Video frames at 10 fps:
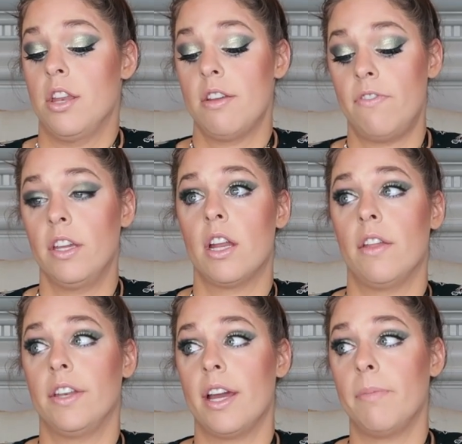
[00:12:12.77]
Definitely
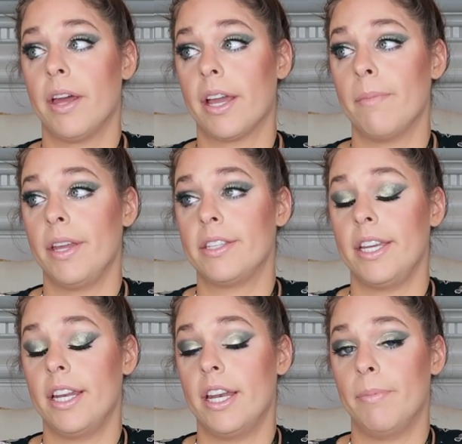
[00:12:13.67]
not the type that can be
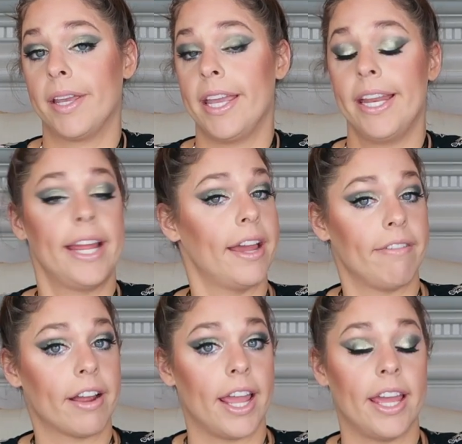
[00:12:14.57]
seen in a bikini
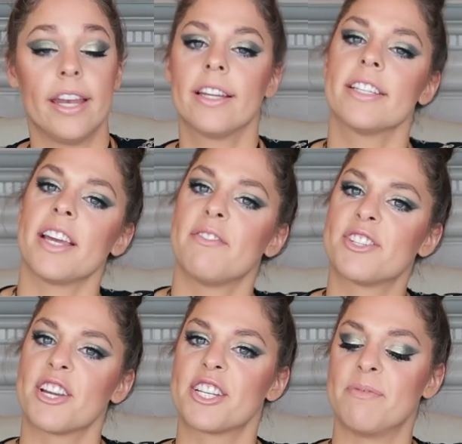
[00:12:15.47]
ever again, because I have
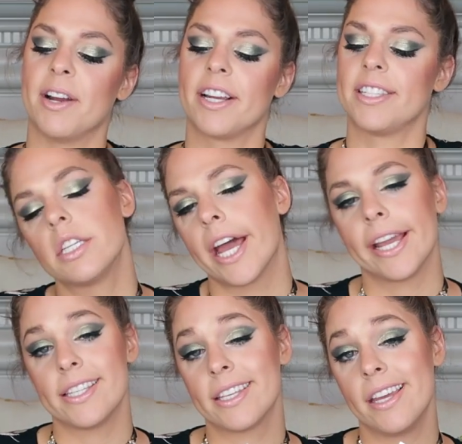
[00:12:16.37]
stretch marks,
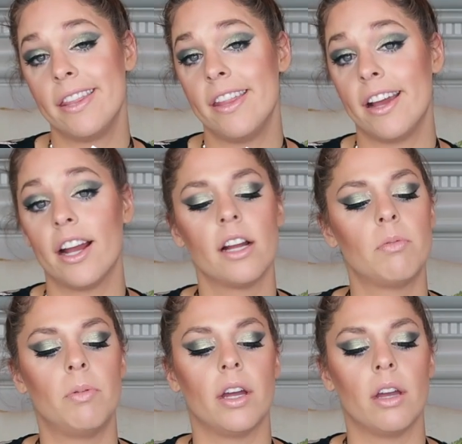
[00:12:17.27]
saggy skin
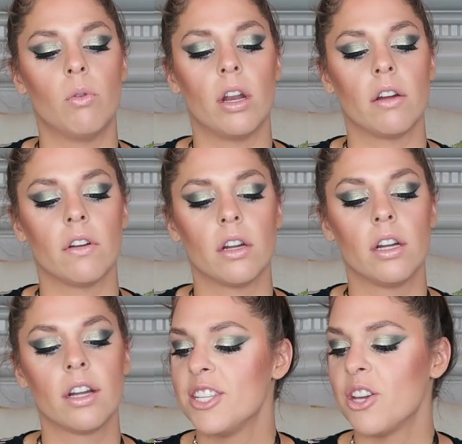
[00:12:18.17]
there, but
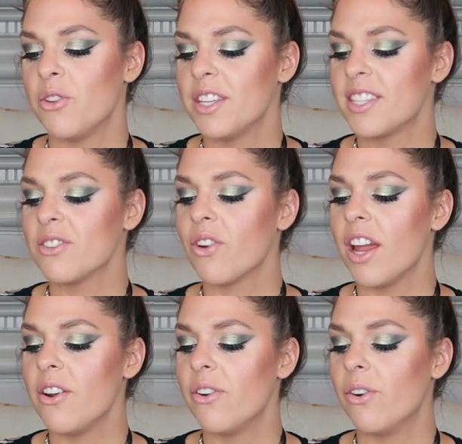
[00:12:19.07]
whatever. So this is a
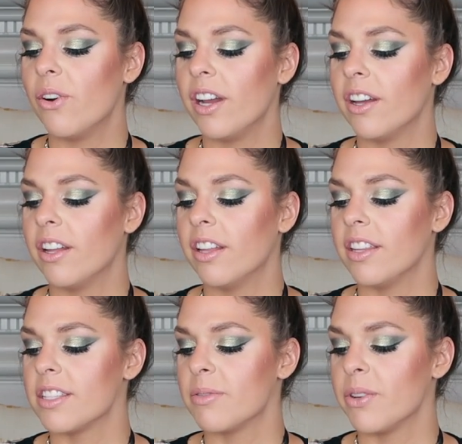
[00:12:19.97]
retinol oil
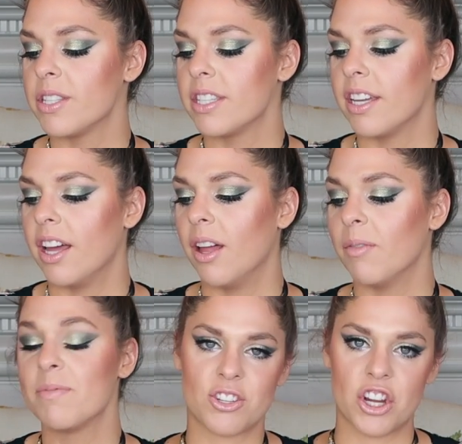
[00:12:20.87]
that's supposed to
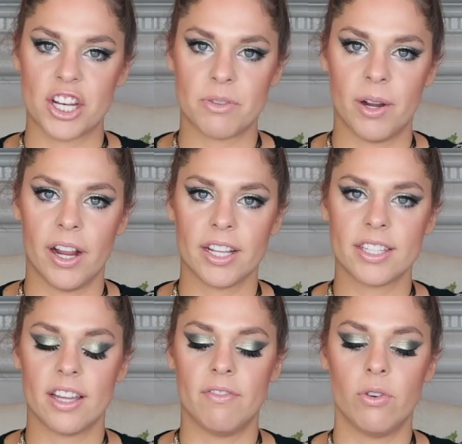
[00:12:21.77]
help stretch
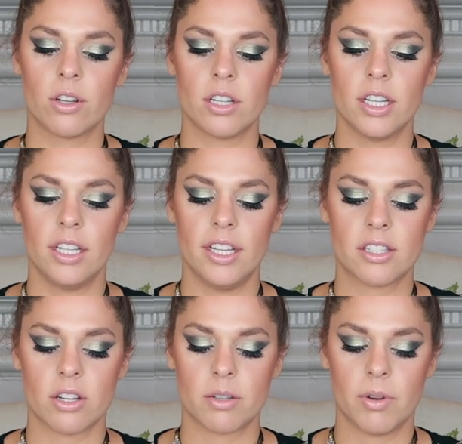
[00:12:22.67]
marks. Unfortunately,
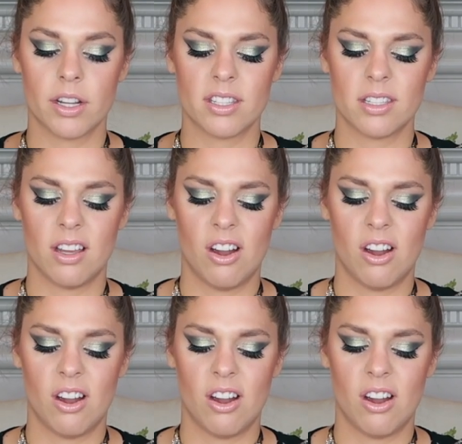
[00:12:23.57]
stretch marks